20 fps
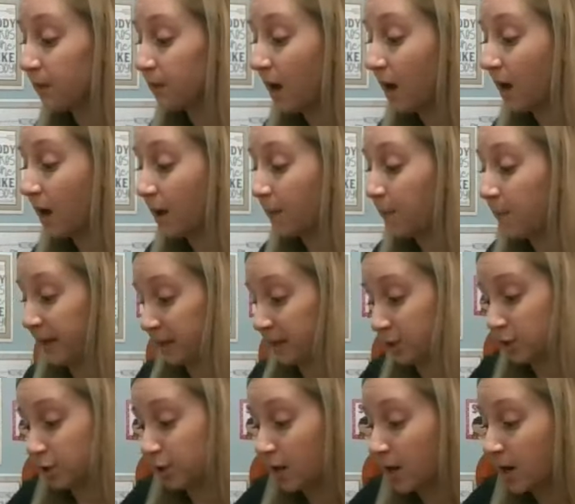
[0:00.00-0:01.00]
a
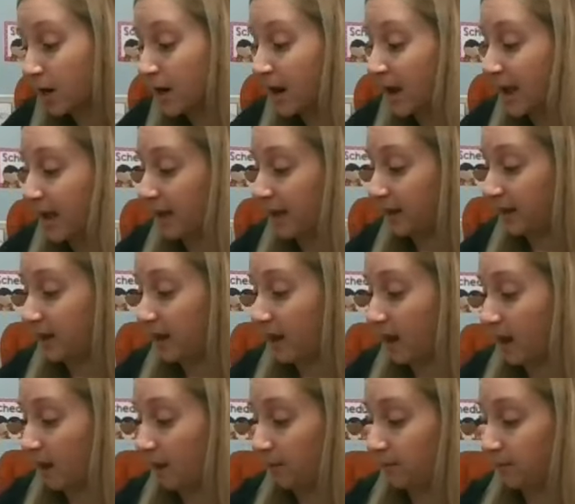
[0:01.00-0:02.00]
picture and
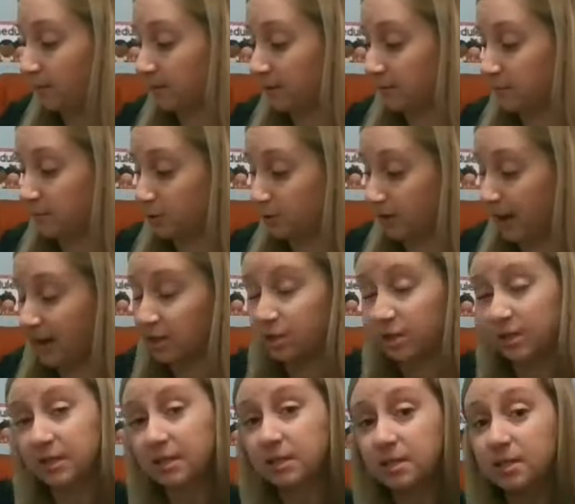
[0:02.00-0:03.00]
some
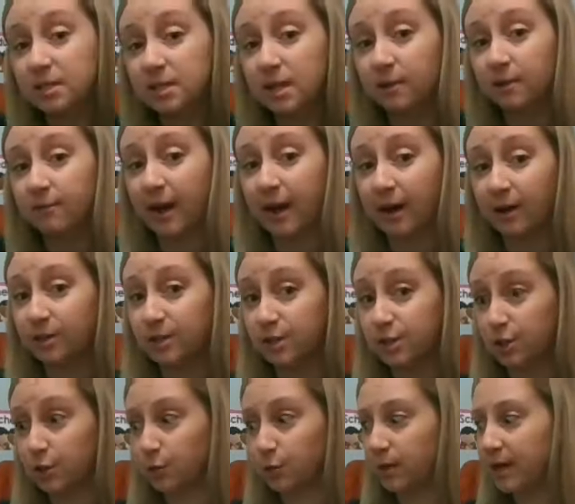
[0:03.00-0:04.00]
directions of how to
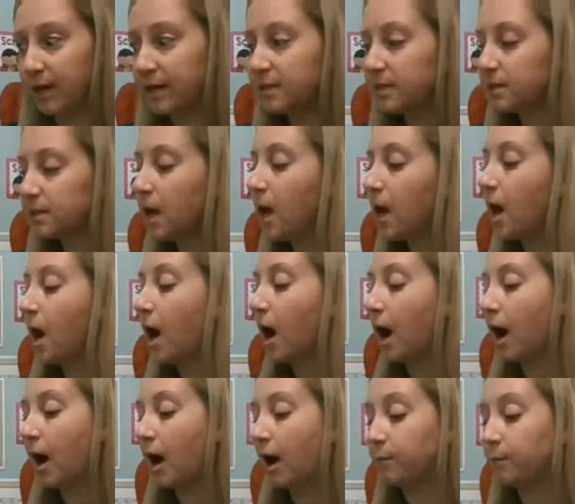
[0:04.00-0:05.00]
do this.
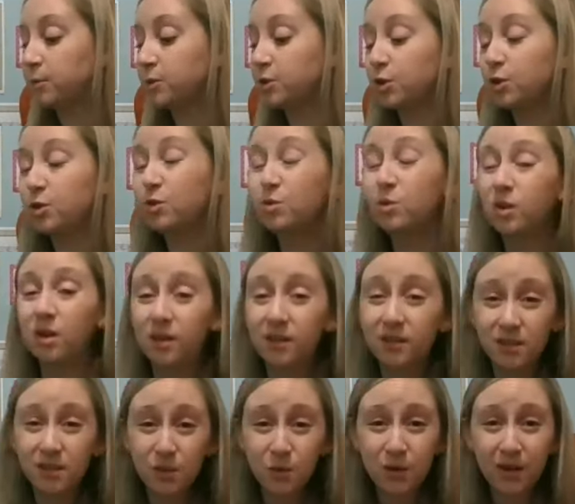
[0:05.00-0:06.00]
So you
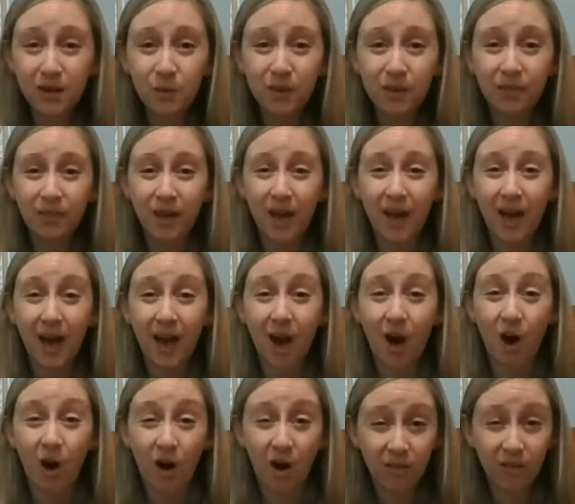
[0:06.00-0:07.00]
could do it with
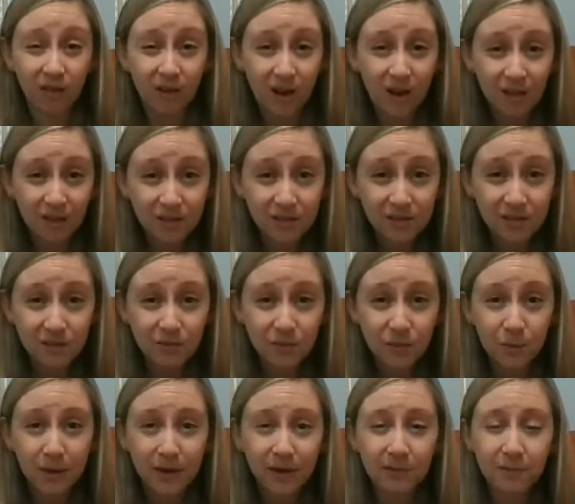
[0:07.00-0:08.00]
all the colors of the
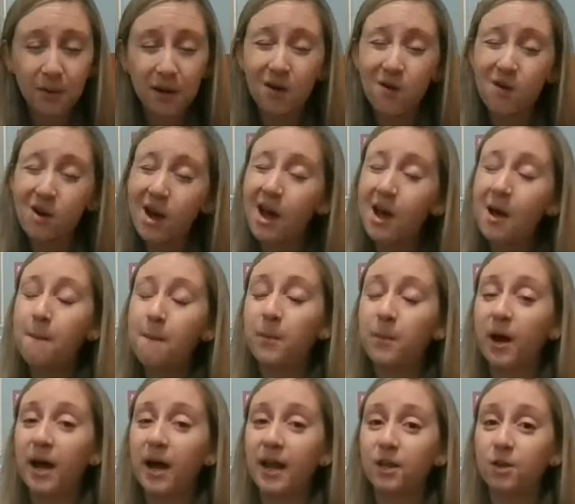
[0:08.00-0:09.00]
rainbow,
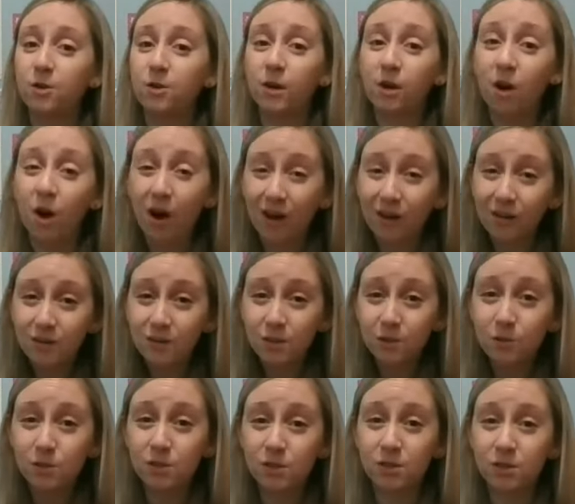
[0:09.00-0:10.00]
but you could also
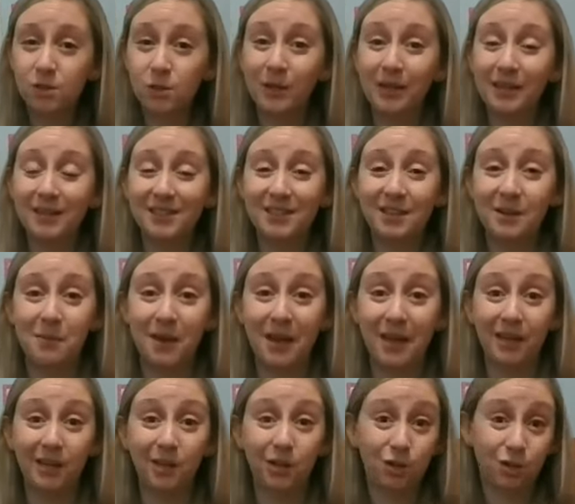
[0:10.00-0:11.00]
just do it to
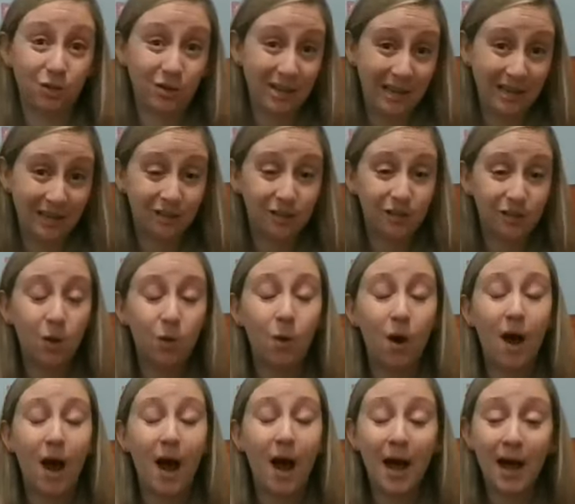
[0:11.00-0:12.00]
make green.
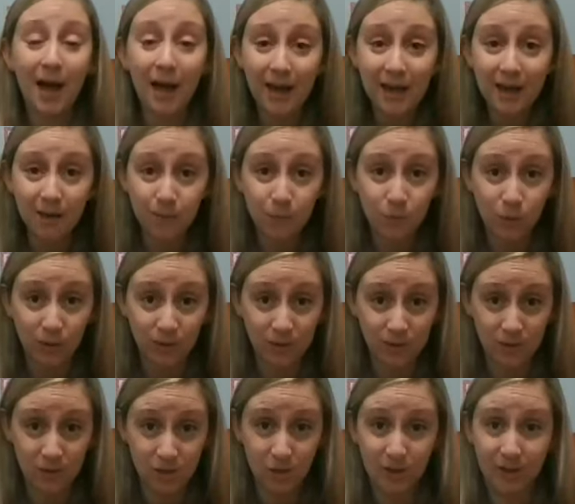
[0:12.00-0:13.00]
So I am going
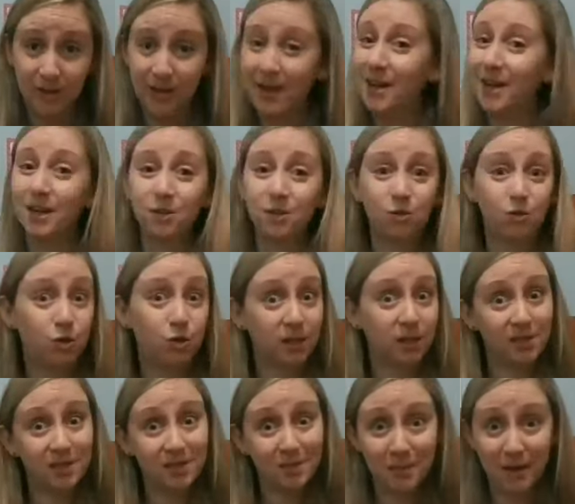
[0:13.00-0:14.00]
to do it
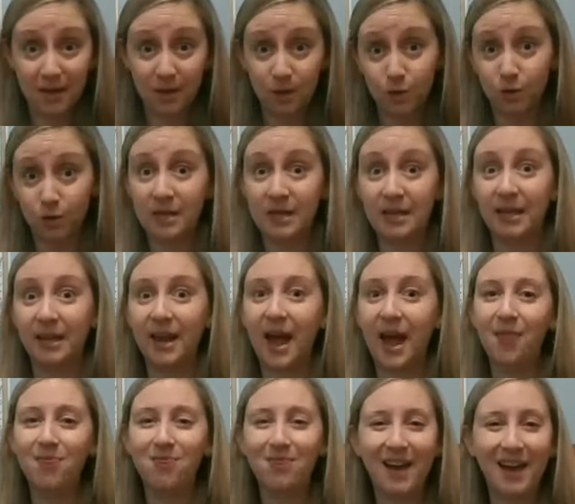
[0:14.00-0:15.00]
just to make green,
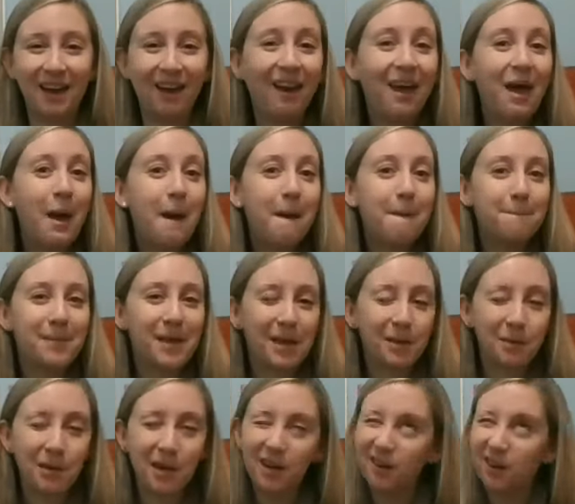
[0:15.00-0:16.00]
and then
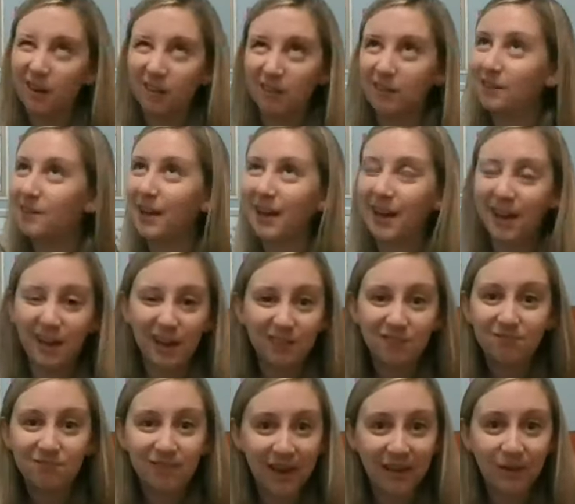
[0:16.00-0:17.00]
maybe another day
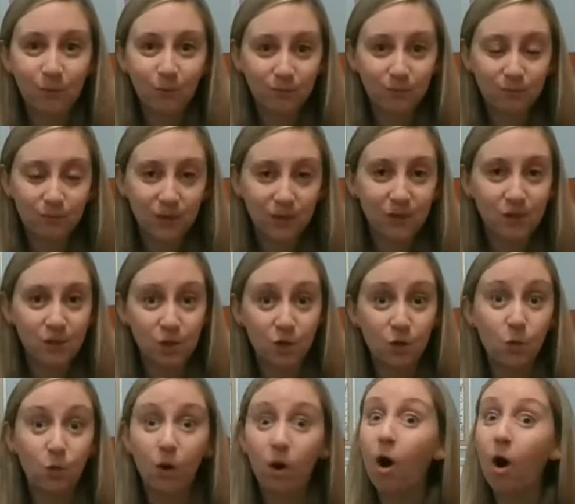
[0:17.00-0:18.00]
I could
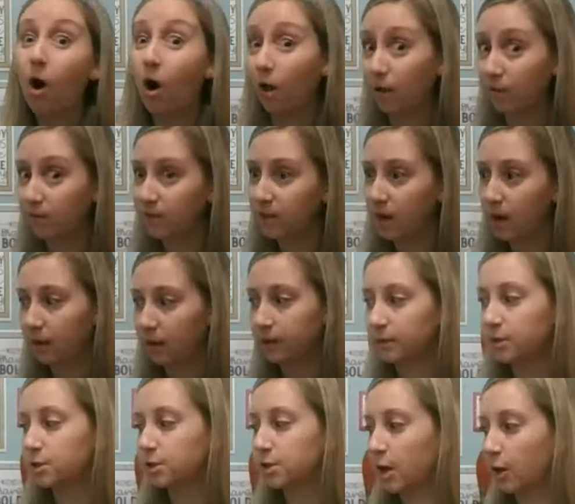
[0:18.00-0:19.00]
do all of the
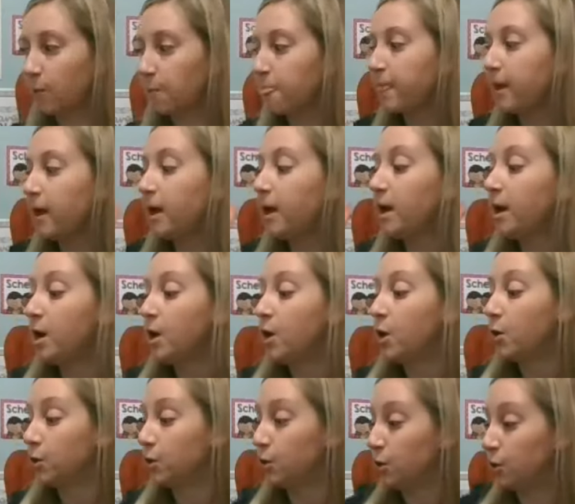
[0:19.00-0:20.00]
colors. So
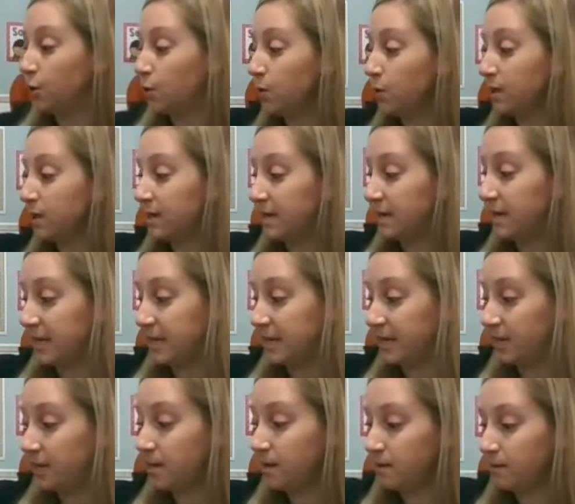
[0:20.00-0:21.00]
you
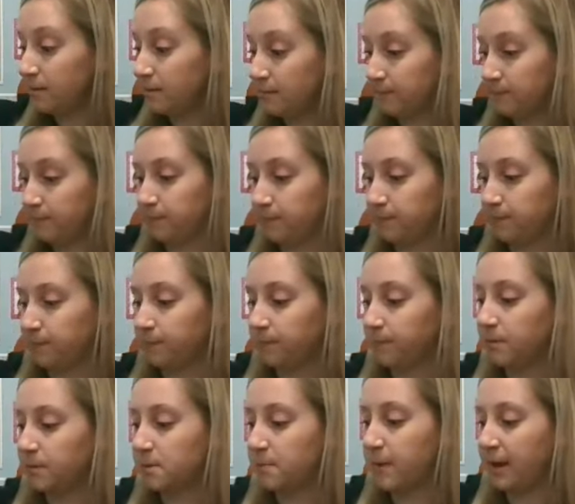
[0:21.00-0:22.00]
need,
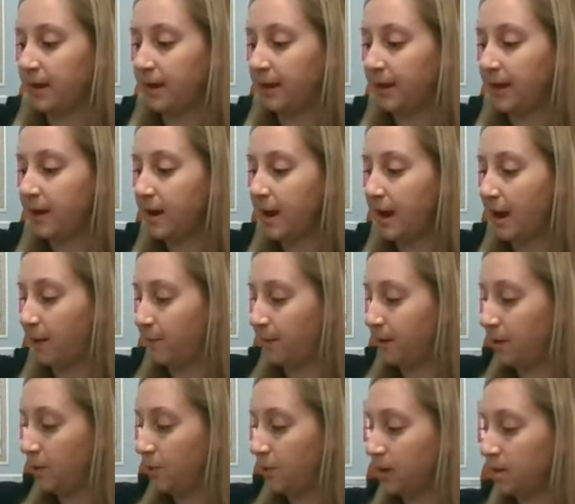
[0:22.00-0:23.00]
depending on how
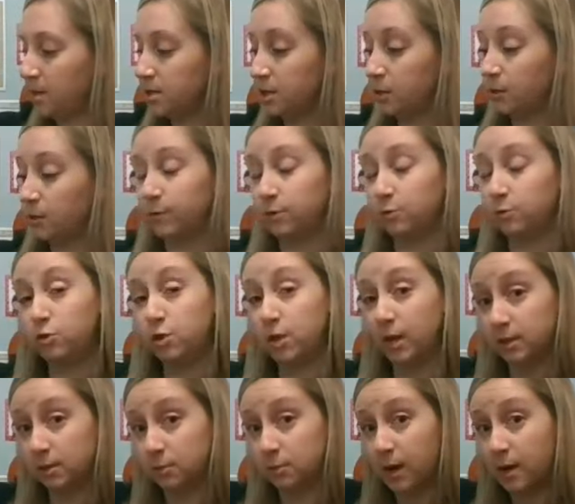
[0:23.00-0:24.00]
many you want to do, if you
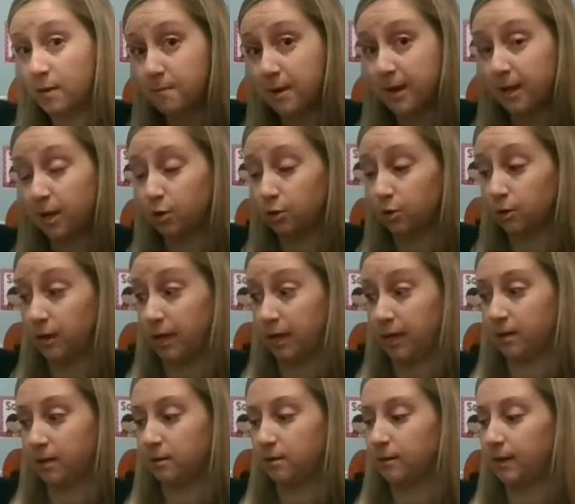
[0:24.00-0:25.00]
just want to make
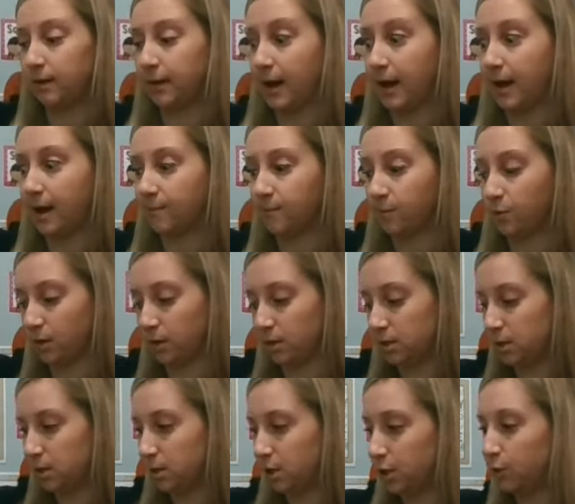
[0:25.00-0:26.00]
green, like I'm going
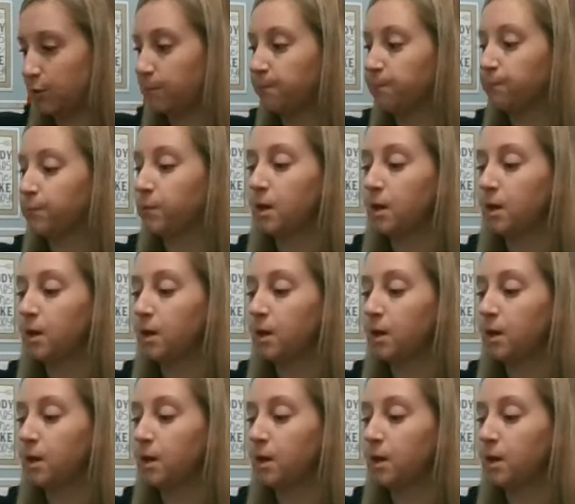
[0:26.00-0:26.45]
to do,